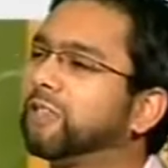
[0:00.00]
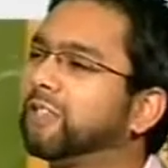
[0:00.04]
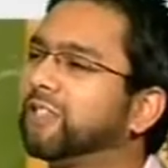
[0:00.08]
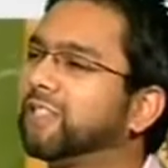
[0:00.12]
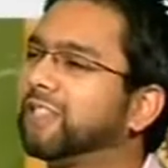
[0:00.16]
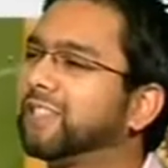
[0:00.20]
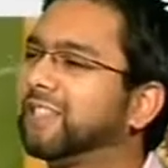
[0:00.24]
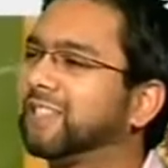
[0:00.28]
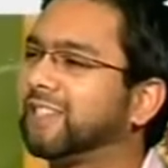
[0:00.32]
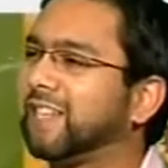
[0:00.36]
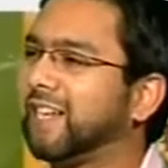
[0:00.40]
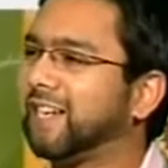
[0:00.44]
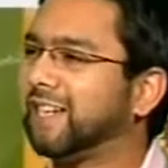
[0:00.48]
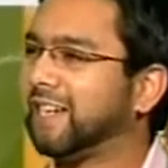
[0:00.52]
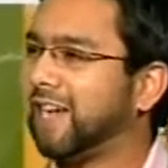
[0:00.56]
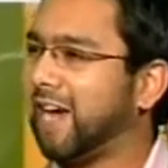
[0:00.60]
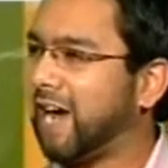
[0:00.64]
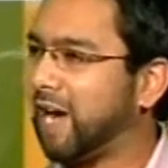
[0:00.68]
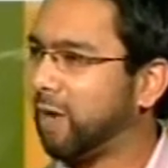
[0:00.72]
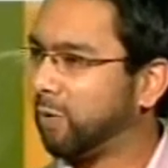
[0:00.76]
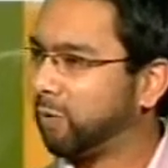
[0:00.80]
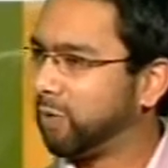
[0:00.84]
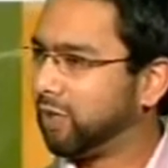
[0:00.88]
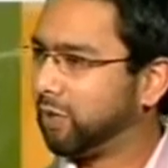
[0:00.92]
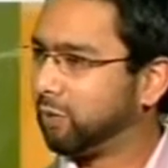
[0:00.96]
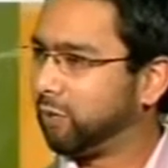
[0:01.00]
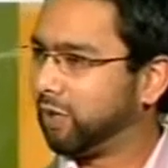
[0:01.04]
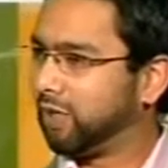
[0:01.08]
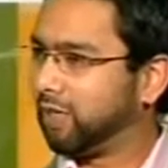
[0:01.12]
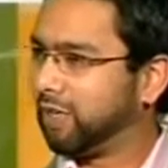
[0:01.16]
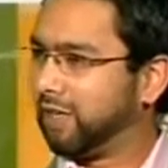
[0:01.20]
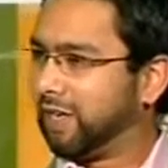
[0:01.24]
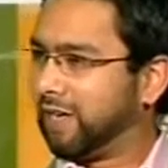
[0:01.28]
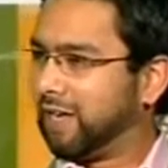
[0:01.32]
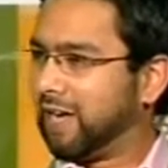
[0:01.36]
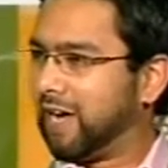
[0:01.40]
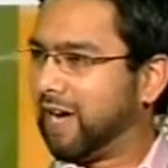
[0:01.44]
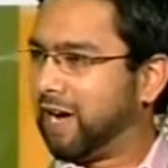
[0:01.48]
will understand how we were,
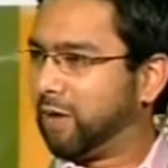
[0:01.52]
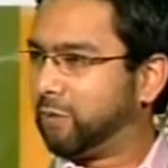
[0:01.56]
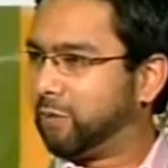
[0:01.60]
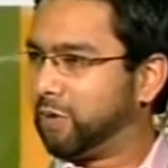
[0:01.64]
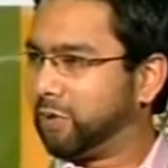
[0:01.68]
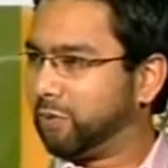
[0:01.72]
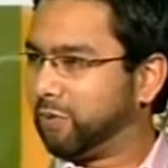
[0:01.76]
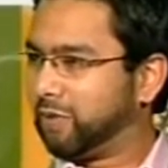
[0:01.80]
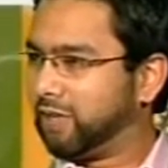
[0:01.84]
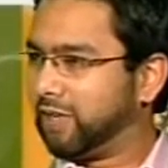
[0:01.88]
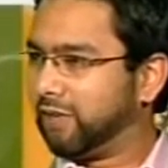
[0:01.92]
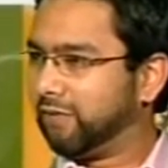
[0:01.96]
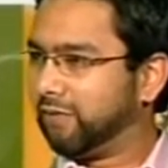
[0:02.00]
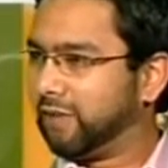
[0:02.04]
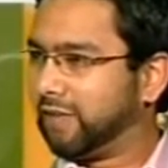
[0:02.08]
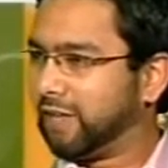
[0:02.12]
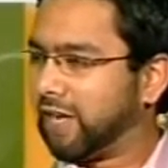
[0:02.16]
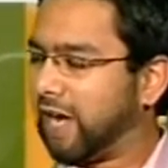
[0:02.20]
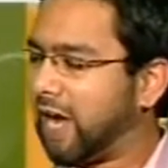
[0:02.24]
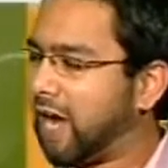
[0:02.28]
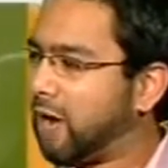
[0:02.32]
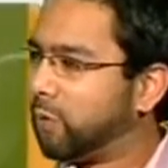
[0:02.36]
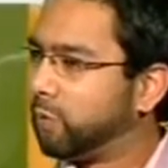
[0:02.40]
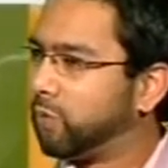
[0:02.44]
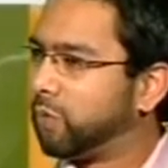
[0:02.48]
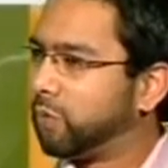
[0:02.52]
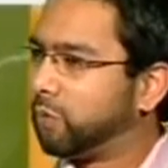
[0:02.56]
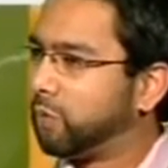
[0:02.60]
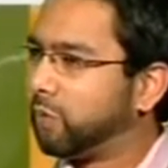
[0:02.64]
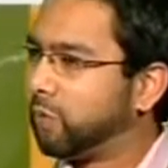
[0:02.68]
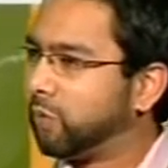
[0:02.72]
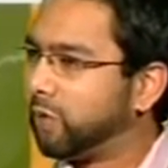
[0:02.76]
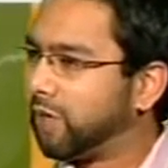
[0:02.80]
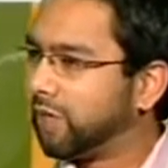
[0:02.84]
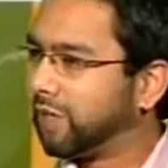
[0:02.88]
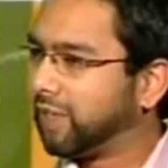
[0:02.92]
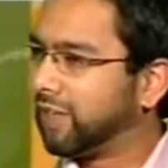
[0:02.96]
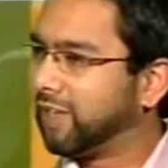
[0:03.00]
how we were living, how we
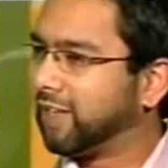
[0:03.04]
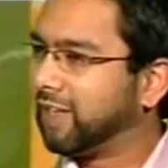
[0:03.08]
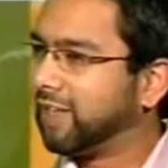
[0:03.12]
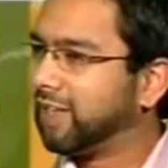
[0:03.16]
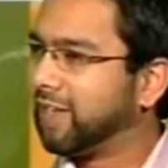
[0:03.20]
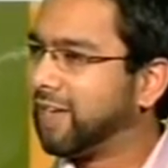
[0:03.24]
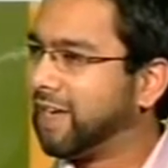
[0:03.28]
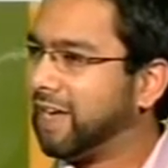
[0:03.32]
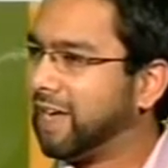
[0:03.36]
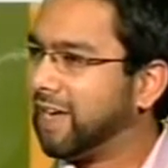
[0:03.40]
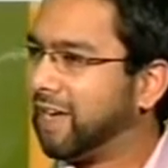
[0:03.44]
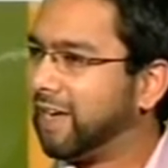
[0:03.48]
were working.